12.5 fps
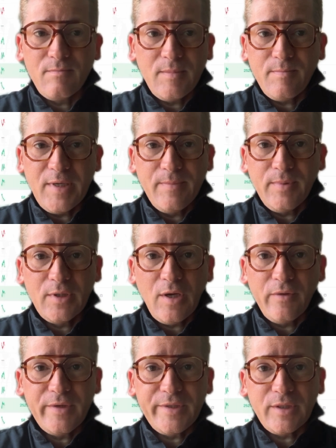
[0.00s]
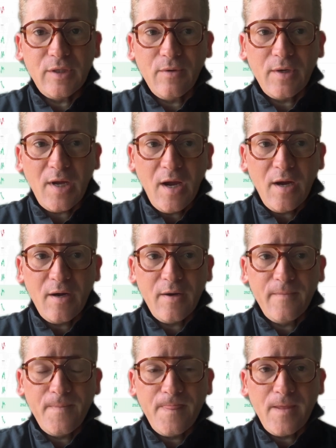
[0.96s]
people know this is going higher.
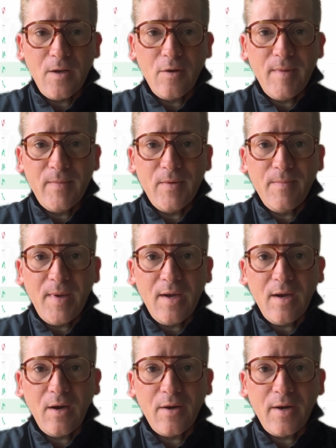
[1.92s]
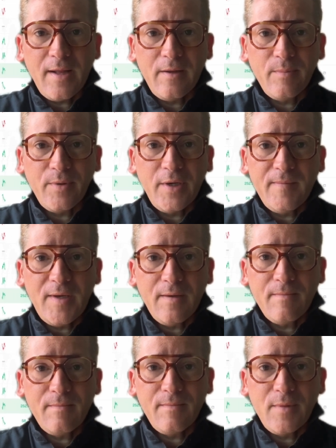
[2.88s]
You know, maybe you pay a $100
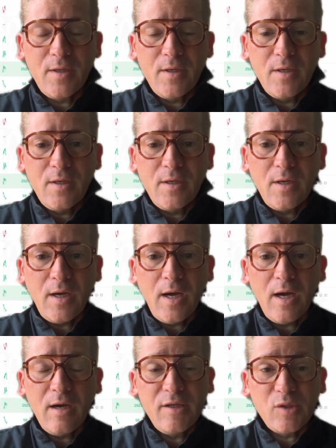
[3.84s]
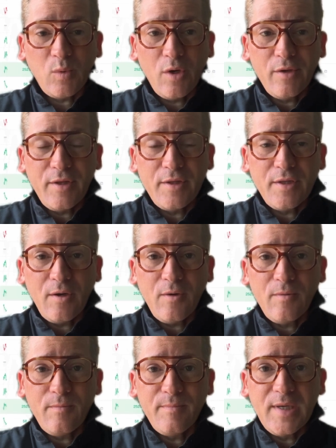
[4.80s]
premium. It's worth it,
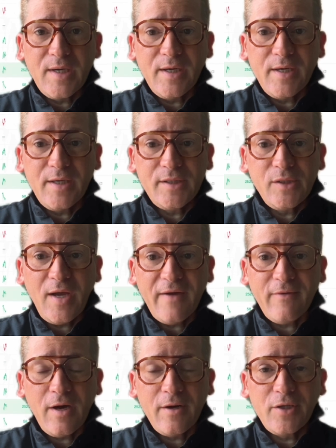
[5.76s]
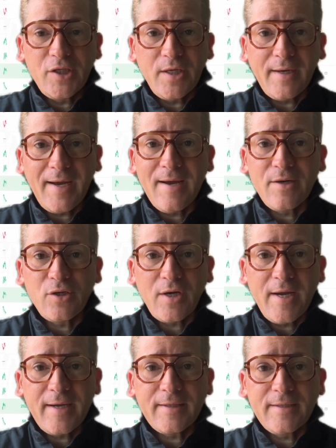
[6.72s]
though, because you have a 100-share
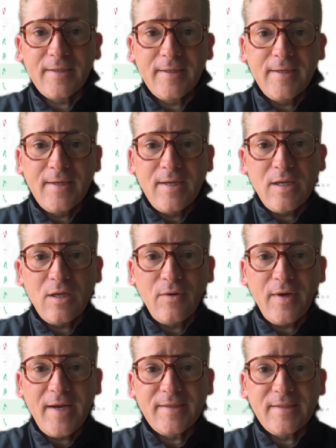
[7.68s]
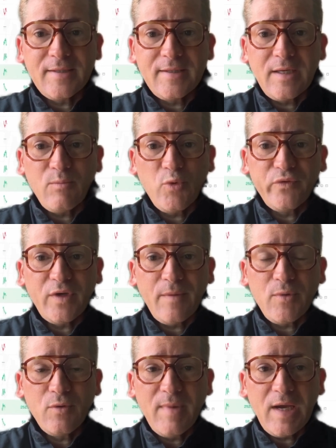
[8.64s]
contract. You know, and as this thing moves
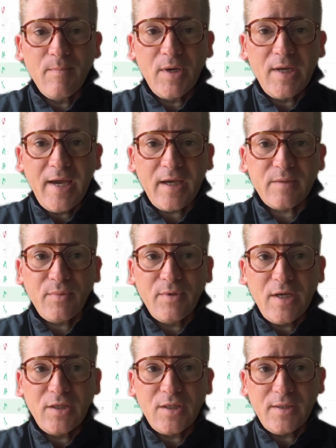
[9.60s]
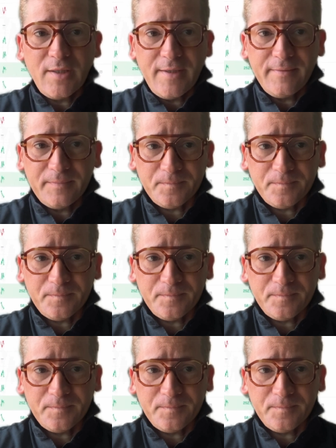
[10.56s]
up, you make money exponentially.